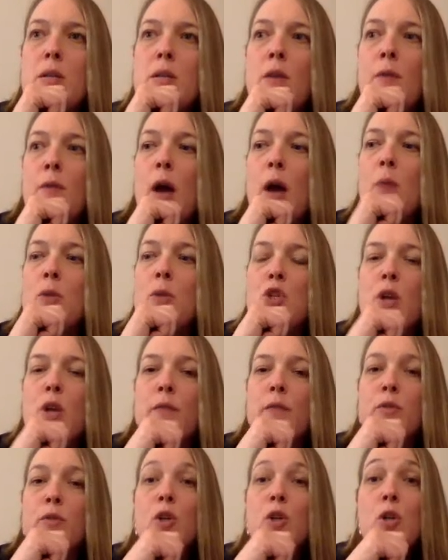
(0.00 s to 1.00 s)
of how much
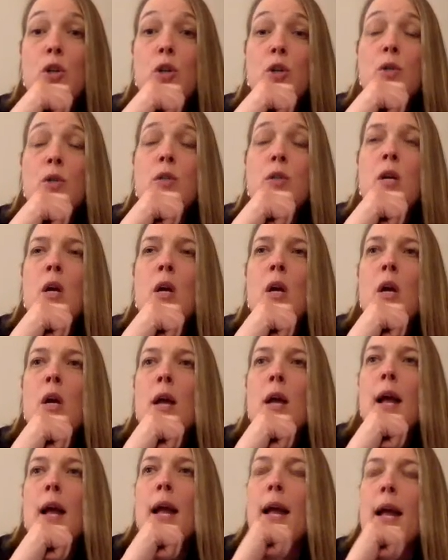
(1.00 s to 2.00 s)
I've learned
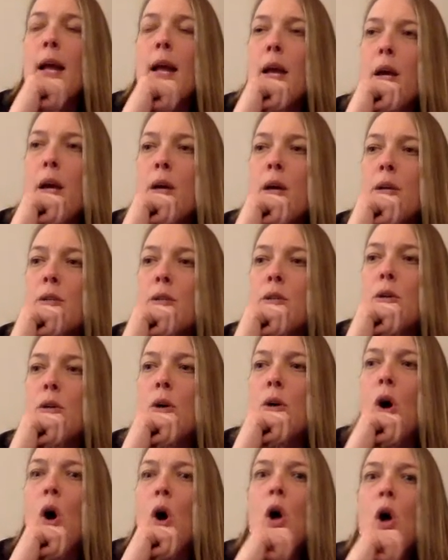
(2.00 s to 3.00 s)
and
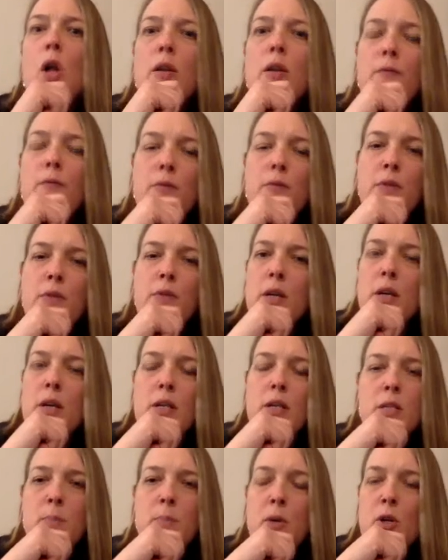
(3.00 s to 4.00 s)
all of the
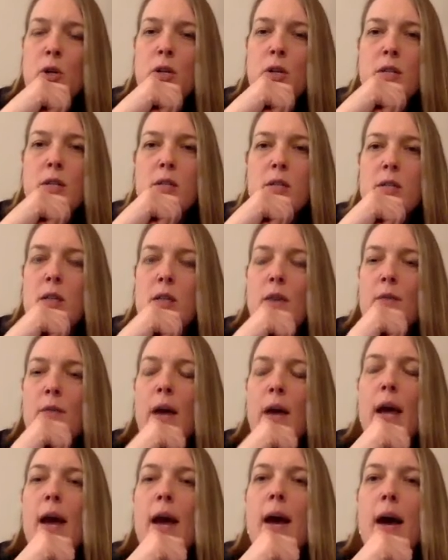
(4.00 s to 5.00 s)
experiences I've
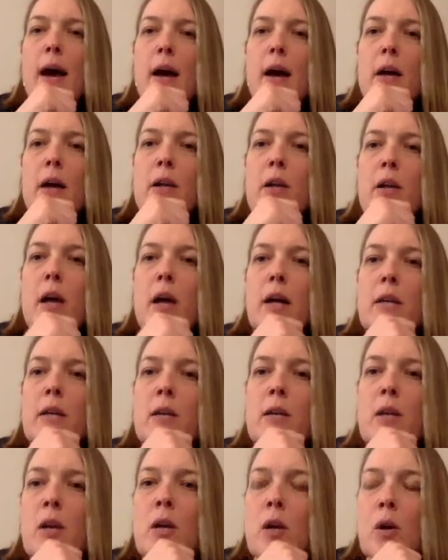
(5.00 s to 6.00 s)
had
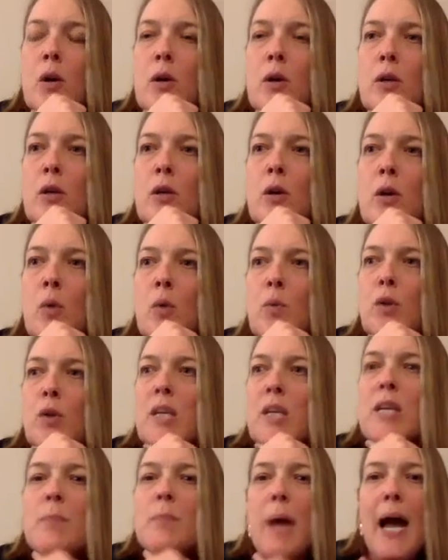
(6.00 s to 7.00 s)
and, will
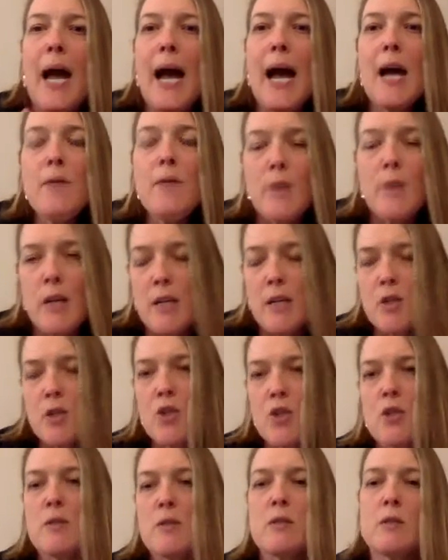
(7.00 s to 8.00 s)
keep having. Is
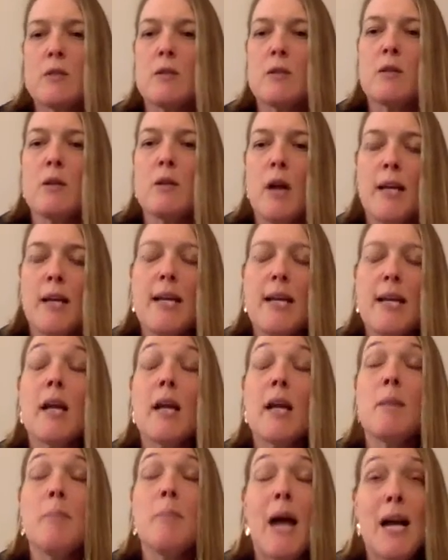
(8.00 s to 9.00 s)
just, I
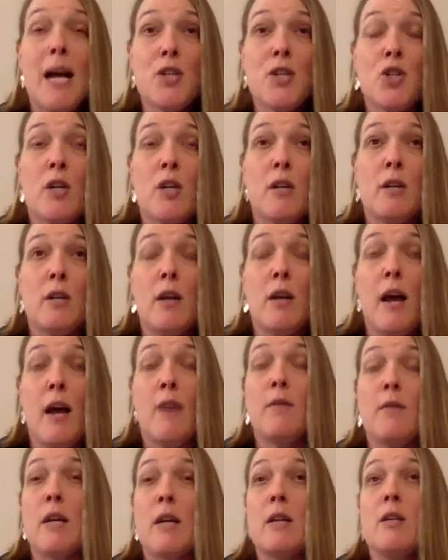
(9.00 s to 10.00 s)
can't imagine
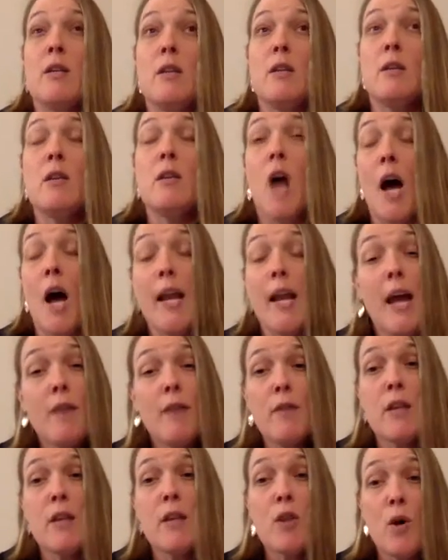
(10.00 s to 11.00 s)
not
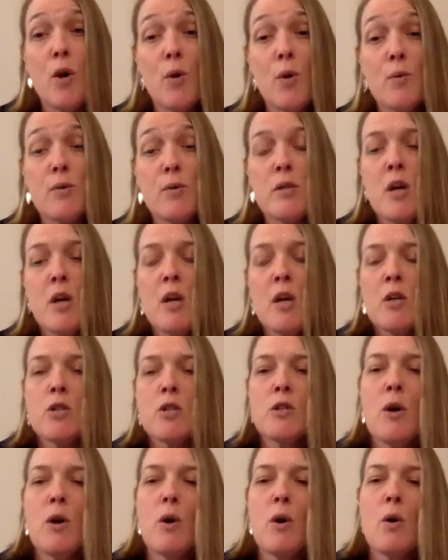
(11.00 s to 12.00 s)
having those.
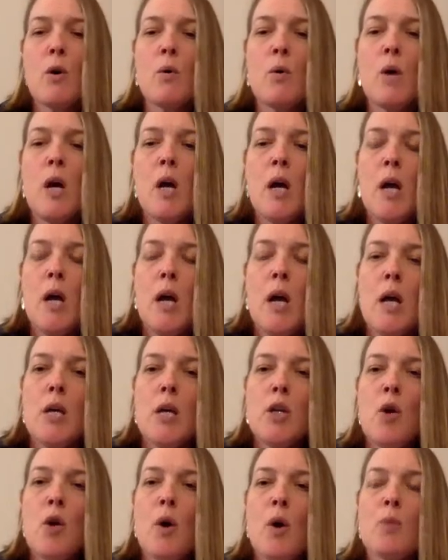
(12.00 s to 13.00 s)
So,
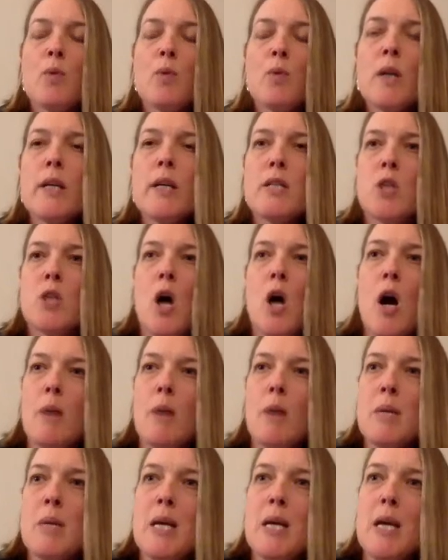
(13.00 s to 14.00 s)
it really
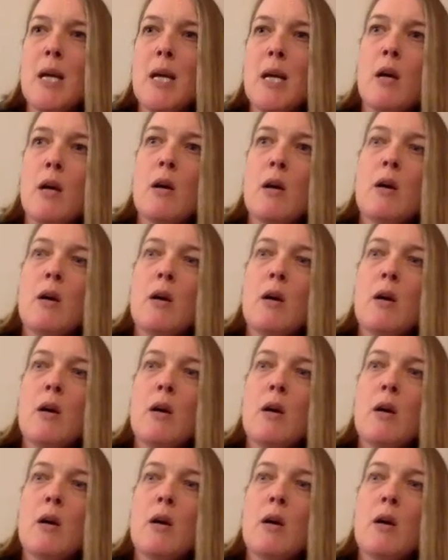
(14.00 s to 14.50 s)
taught me